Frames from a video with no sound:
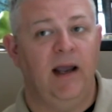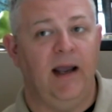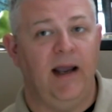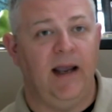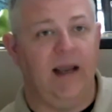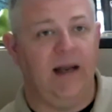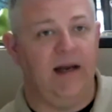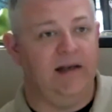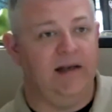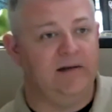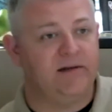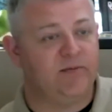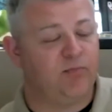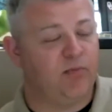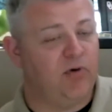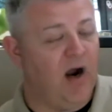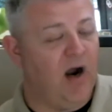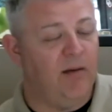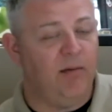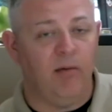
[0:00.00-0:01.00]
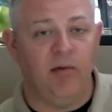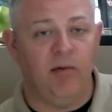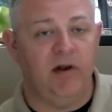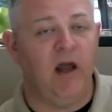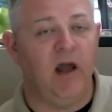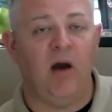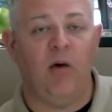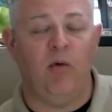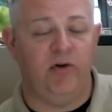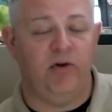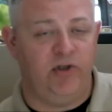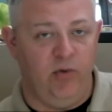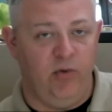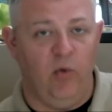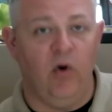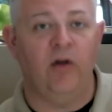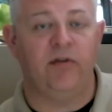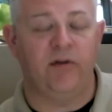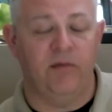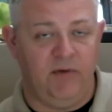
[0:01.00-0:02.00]
And it's probably not what you
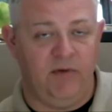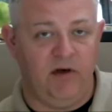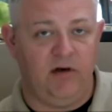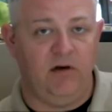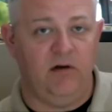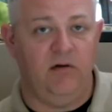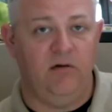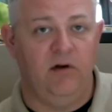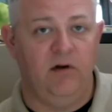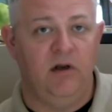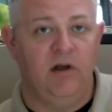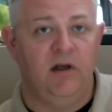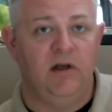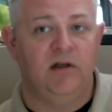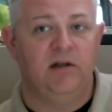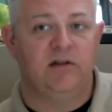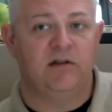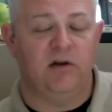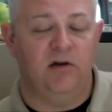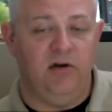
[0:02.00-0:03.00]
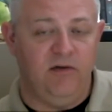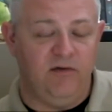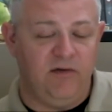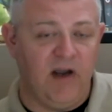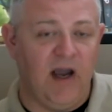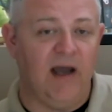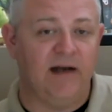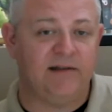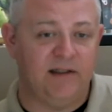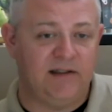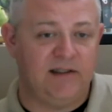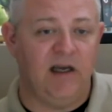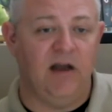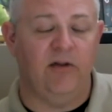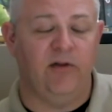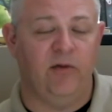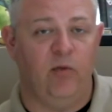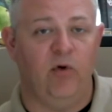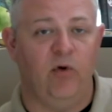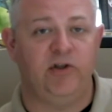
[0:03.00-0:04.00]
want them to do. So you've got to tell
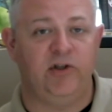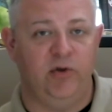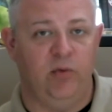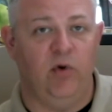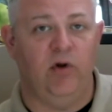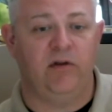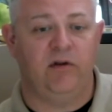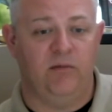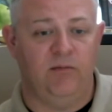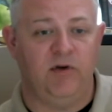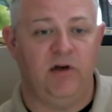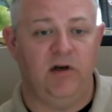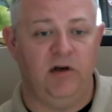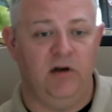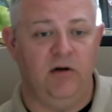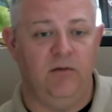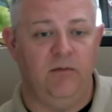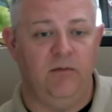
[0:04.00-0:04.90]
them what you want them to do.